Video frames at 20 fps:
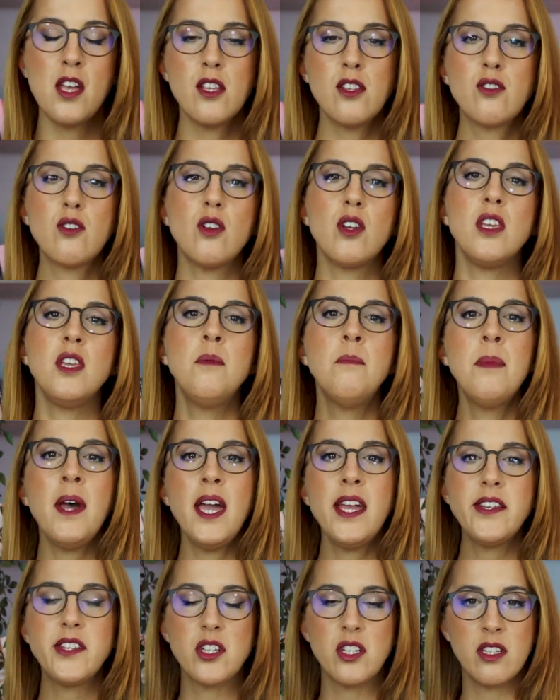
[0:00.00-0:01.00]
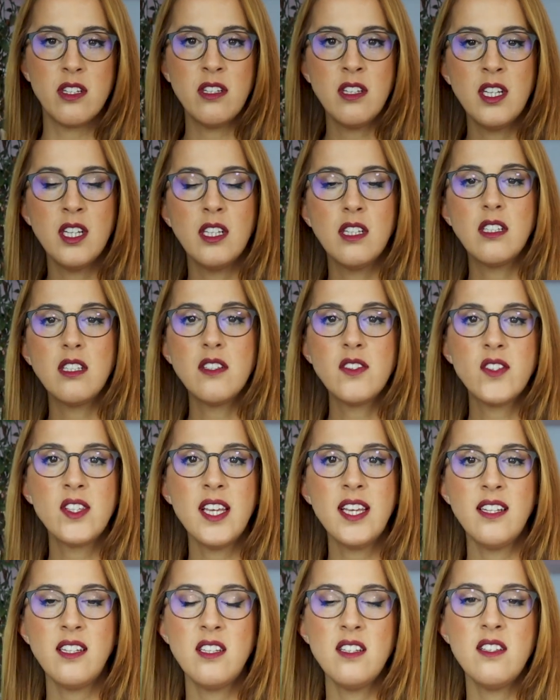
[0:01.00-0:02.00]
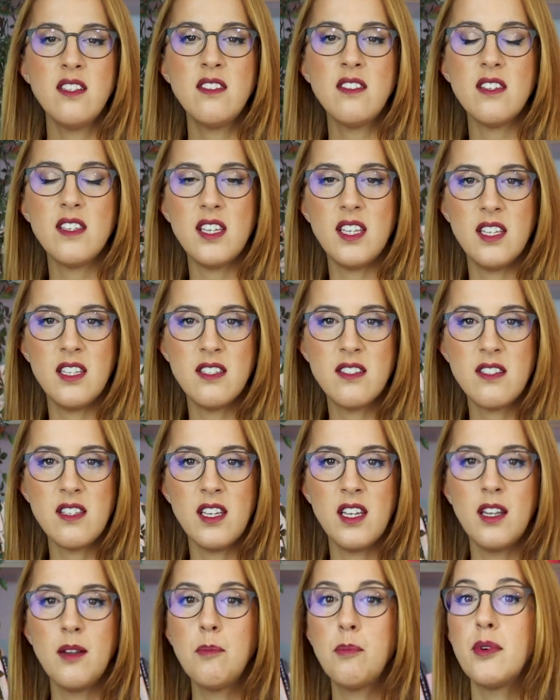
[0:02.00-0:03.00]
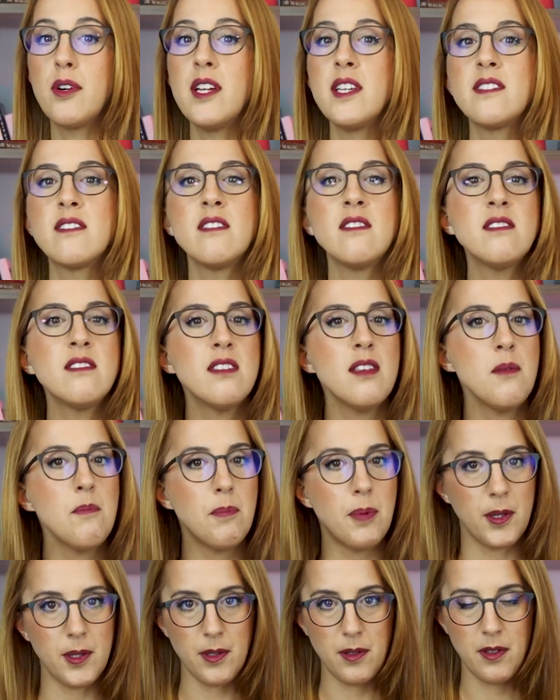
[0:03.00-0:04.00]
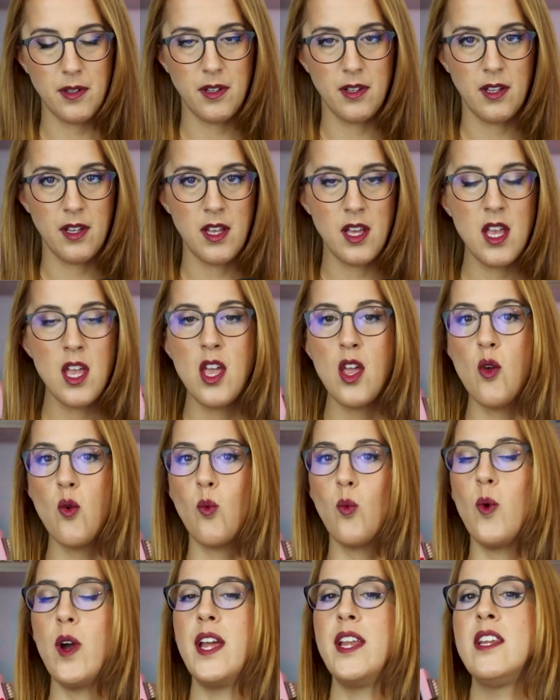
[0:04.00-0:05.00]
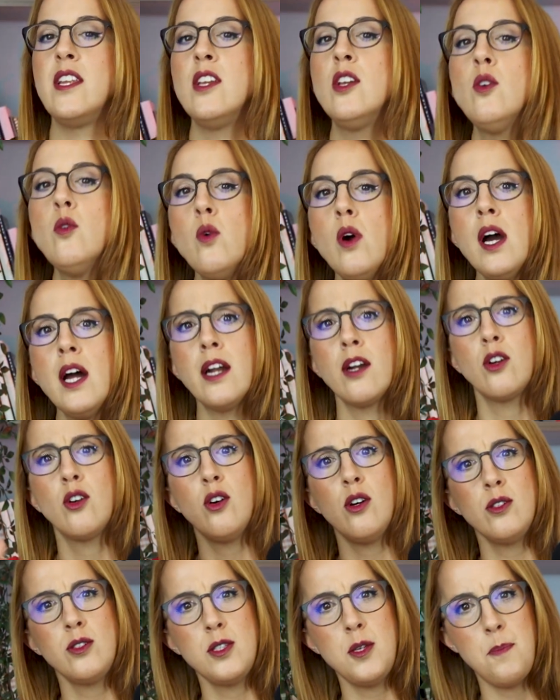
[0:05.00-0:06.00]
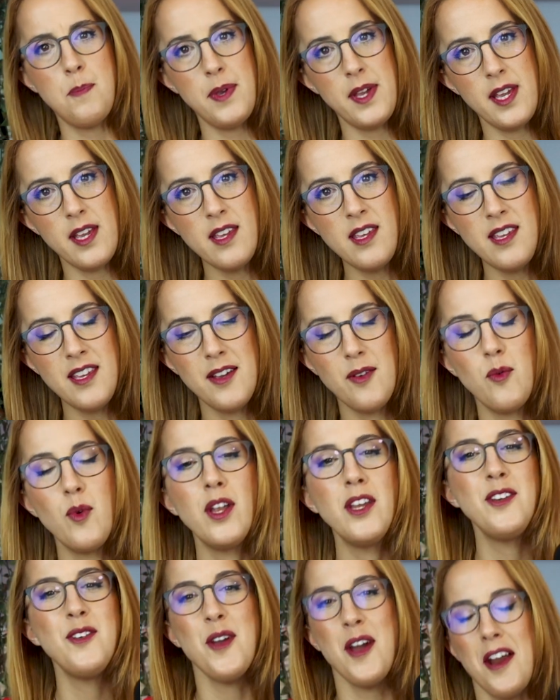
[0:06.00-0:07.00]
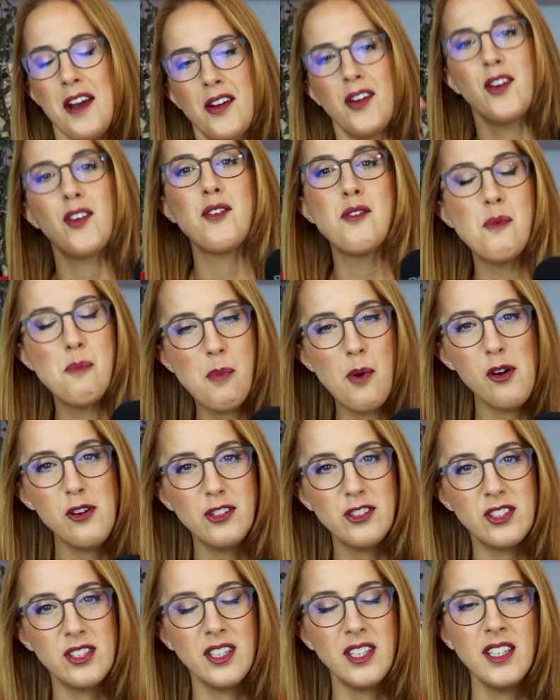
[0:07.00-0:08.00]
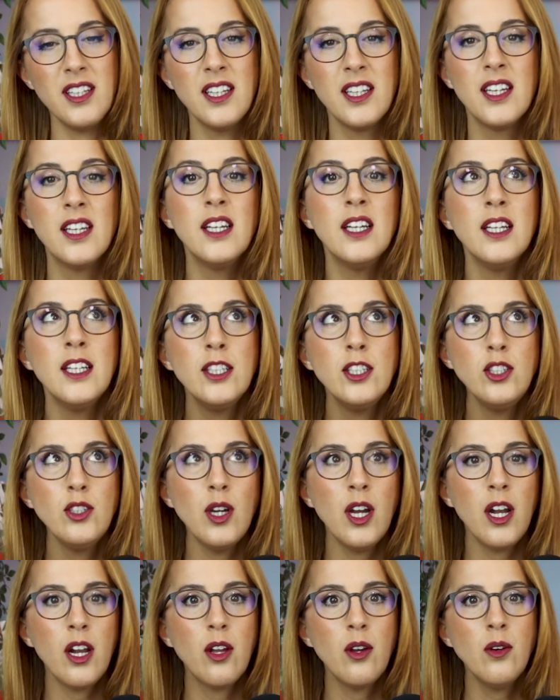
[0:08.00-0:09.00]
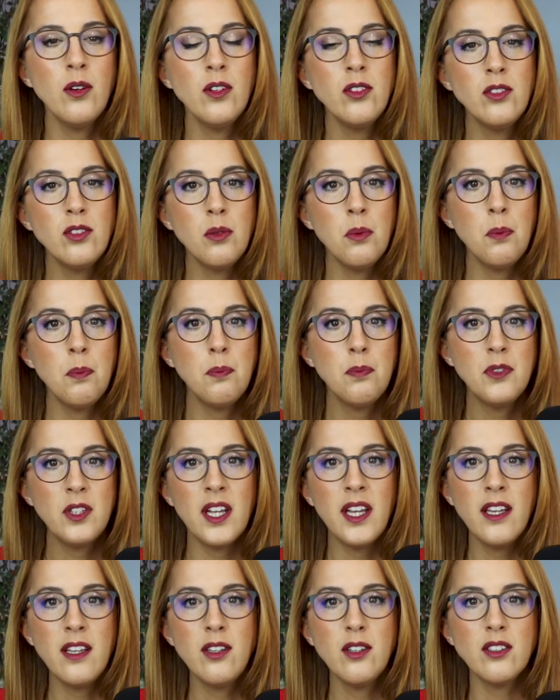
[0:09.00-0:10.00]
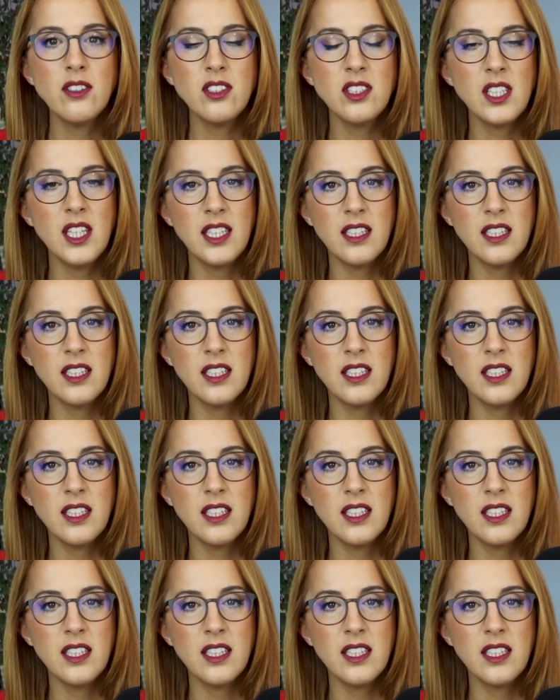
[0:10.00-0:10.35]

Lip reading: So imagine the sentence is in present simple. When you are gossiping, when you are reporting, you are going to take that